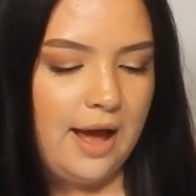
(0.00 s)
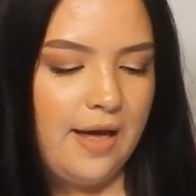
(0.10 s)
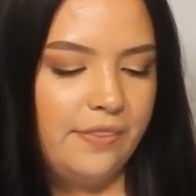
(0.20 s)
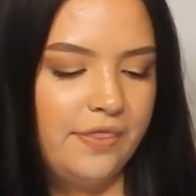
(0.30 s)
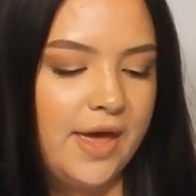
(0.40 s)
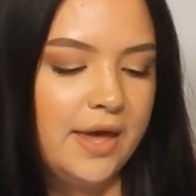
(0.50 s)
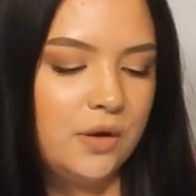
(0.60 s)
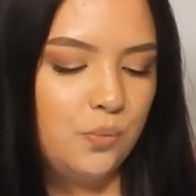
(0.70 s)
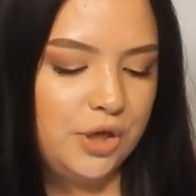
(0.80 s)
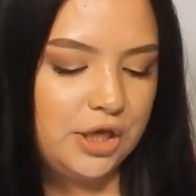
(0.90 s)
And
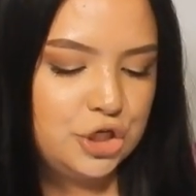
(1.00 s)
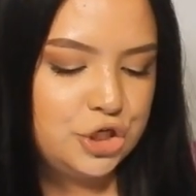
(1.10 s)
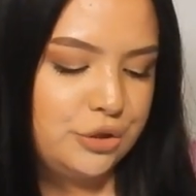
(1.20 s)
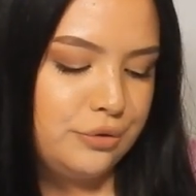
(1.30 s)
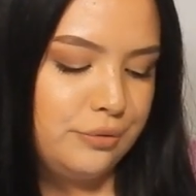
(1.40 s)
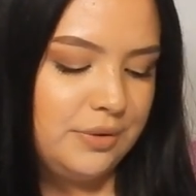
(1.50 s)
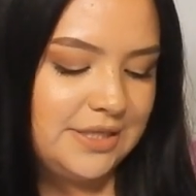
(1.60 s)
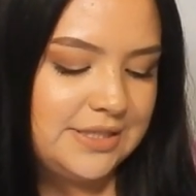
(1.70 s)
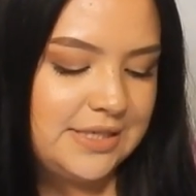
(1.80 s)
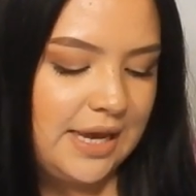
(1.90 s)
then we can do,
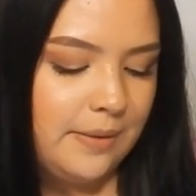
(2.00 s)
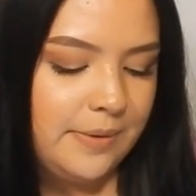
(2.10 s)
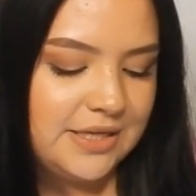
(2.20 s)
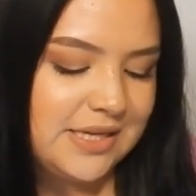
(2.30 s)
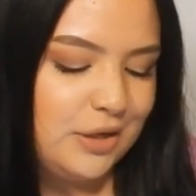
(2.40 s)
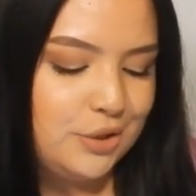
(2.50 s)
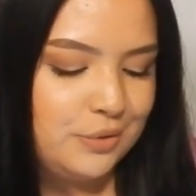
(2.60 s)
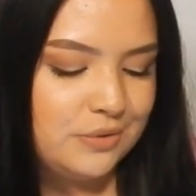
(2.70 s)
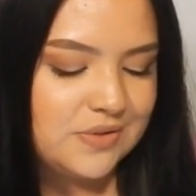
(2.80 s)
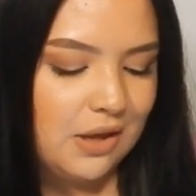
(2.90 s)
let's say, because I do
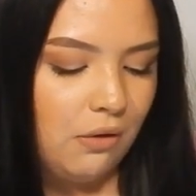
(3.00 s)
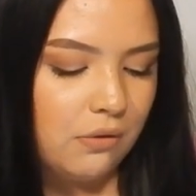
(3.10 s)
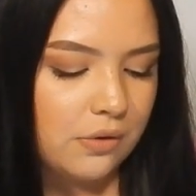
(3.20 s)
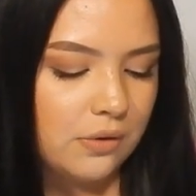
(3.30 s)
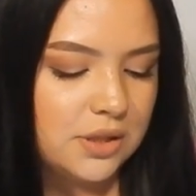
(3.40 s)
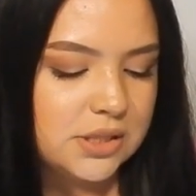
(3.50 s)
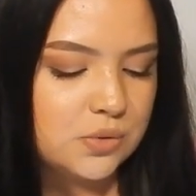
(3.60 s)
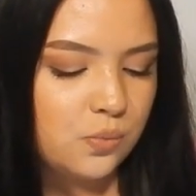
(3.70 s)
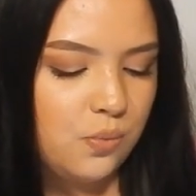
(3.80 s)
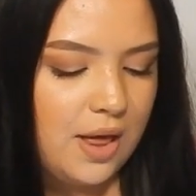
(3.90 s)
use L curl
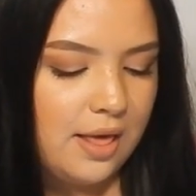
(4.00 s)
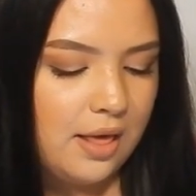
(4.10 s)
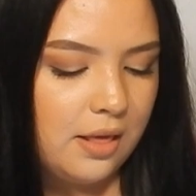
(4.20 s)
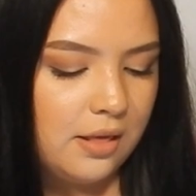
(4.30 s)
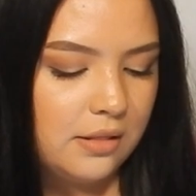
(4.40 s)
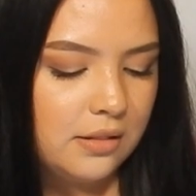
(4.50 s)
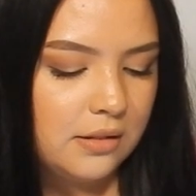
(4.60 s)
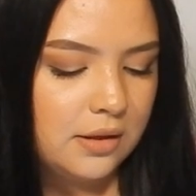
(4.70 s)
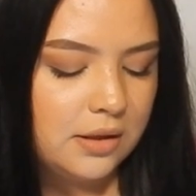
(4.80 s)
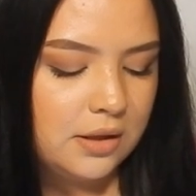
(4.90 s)
as well,
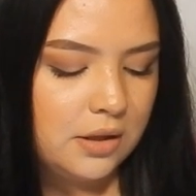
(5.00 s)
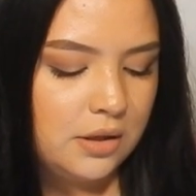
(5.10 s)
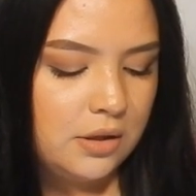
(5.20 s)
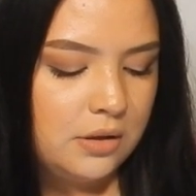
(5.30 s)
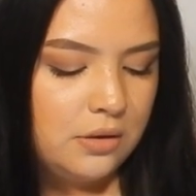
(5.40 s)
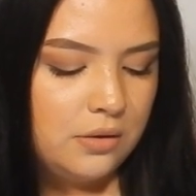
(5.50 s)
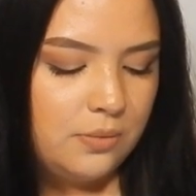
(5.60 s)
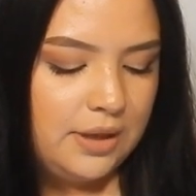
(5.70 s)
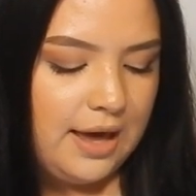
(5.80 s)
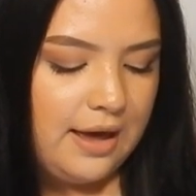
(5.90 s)

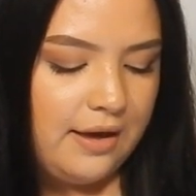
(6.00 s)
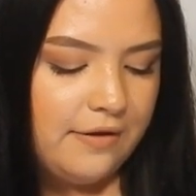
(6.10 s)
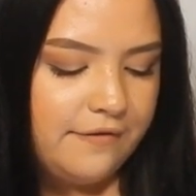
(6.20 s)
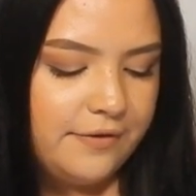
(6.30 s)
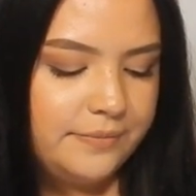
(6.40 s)
we have,